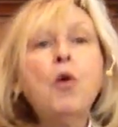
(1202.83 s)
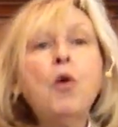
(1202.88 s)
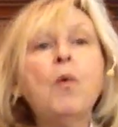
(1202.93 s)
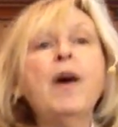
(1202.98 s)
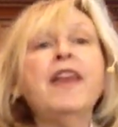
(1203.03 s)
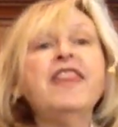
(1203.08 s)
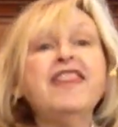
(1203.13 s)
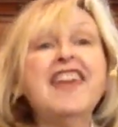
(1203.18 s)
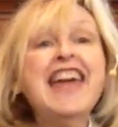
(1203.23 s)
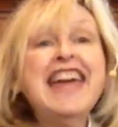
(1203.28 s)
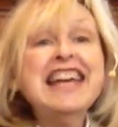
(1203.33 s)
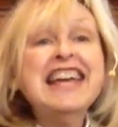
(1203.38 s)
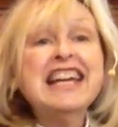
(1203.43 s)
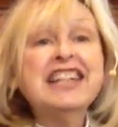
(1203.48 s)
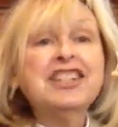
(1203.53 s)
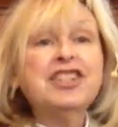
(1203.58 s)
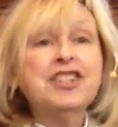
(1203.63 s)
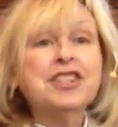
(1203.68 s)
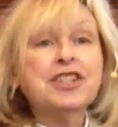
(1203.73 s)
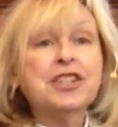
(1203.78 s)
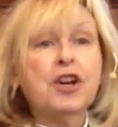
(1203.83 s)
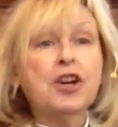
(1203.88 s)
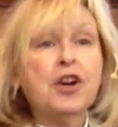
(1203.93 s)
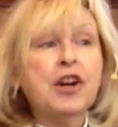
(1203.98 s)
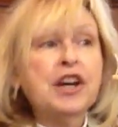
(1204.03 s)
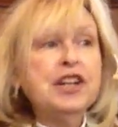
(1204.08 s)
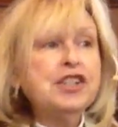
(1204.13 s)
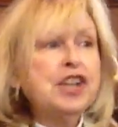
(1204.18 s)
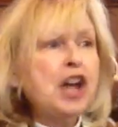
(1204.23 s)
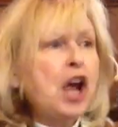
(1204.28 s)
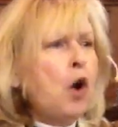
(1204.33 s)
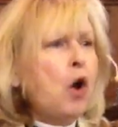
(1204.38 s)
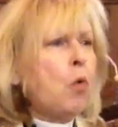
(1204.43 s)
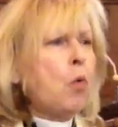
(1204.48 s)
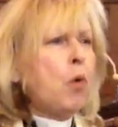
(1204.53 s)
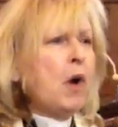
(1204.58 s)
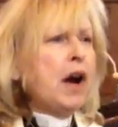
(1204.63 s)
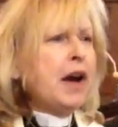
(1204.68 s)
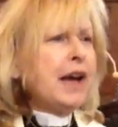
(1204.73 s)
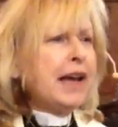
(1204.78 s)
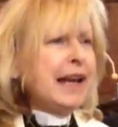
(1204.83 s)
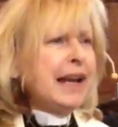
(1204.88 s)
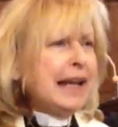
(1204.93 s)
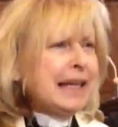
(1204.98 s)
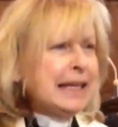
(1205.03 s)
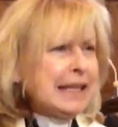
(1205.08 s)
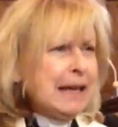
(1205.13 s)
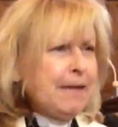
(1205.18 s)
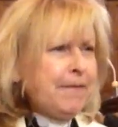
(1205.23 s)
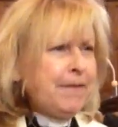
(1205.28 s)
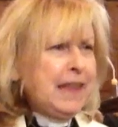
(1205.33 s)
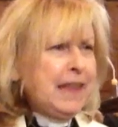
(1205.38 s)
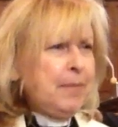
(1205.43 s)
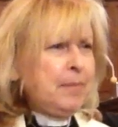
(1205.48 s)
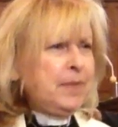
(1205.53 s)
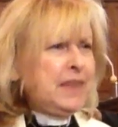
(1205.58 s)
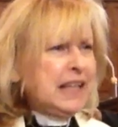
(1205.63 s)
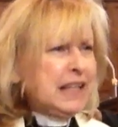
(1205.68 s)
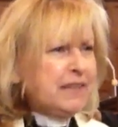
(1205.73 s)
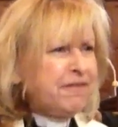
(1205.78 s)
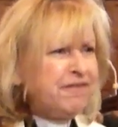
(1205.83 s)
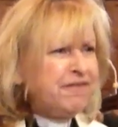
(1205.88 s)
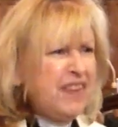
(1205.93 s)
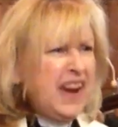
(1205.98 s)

When they get discouraged, we're going to give them the